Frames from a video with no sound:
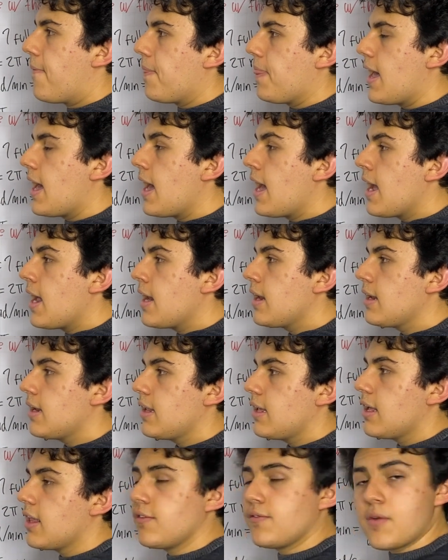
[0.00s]
And
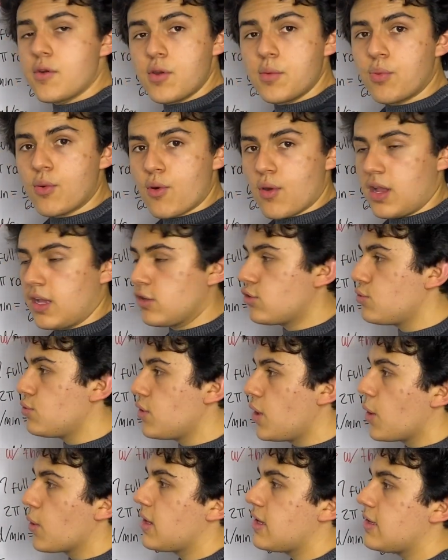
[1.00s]
it is very important to
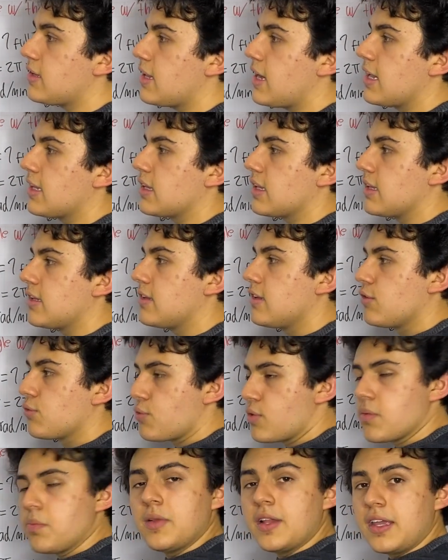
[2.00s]
notice that since
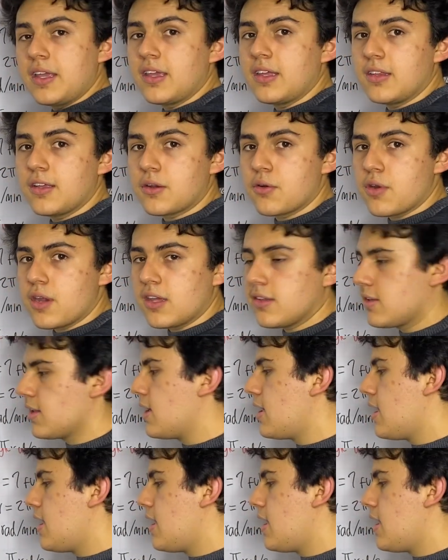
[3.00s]
we're playing in degrees,